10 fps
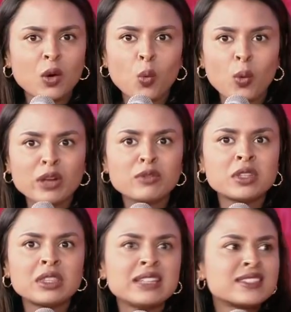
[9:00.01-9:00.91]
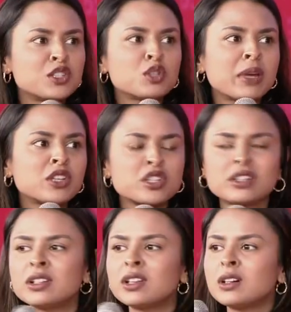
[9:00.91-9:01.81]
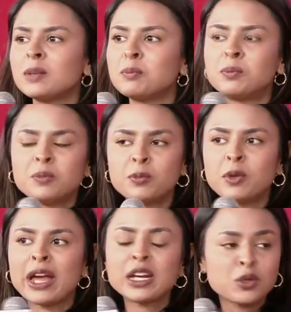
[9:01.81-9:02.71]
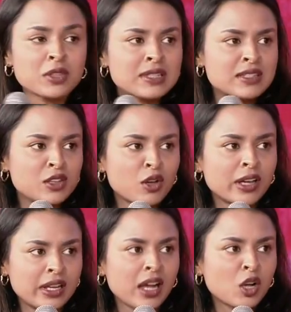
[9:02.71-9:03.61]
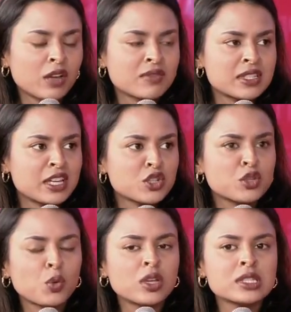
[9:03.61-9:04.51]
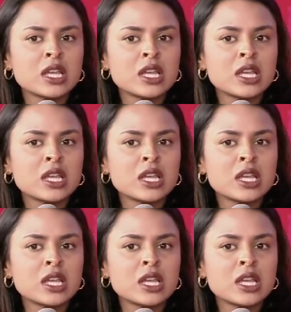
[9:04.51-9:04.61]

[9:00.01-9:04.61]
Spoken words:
one of the things that you mentioned prior to this in our conversation was